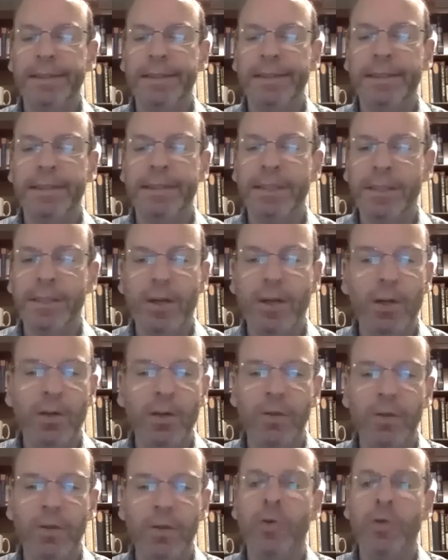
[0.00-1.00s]
This is
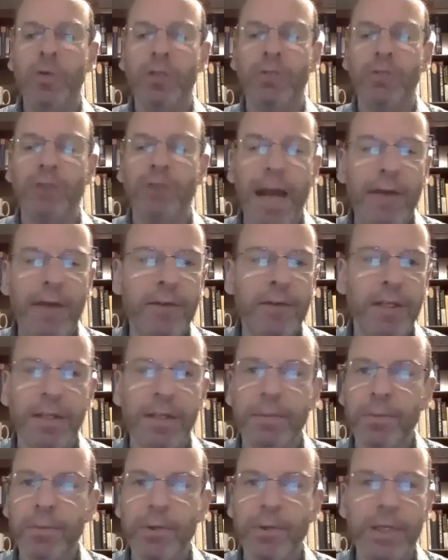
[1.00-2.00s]
all, of course, grounded
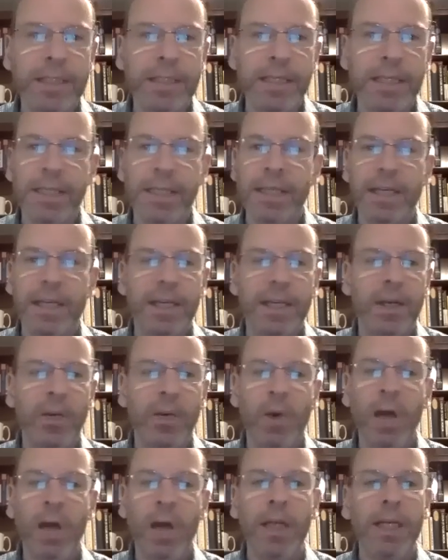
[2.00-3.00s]
in pre-existing
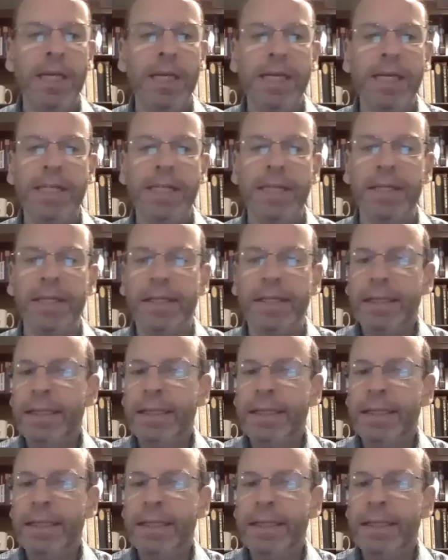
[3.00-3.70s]
inequalities and